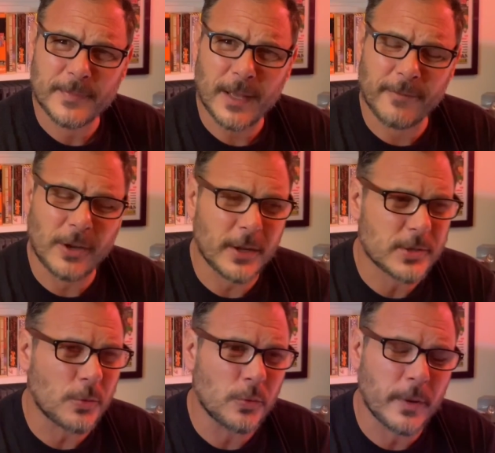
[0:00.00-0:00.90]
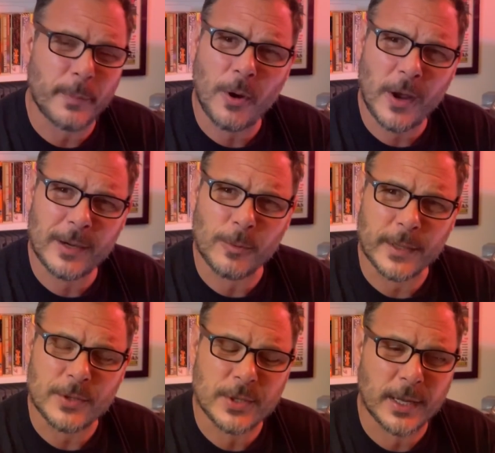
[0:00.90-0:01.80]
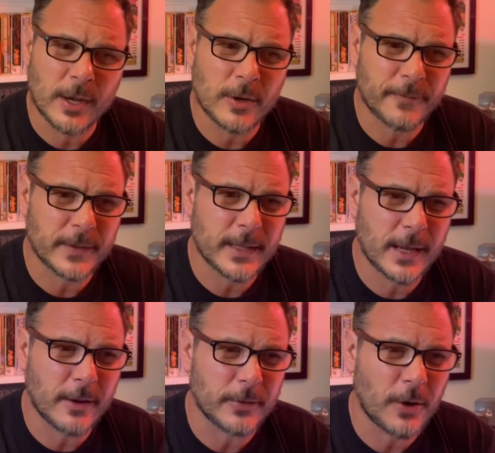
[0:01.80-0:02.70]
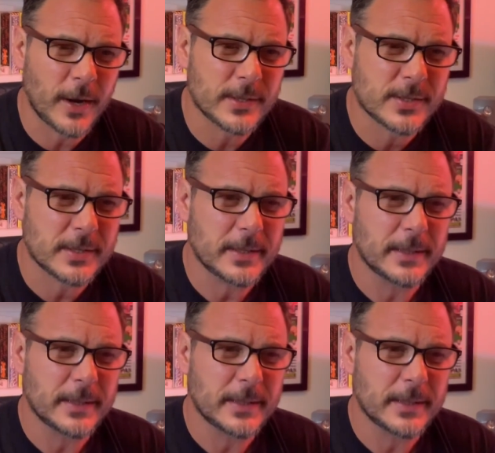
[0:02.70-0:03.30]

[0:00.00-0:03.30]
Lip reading: I've liked all the Pilot Wings, you know. I think they're a nice,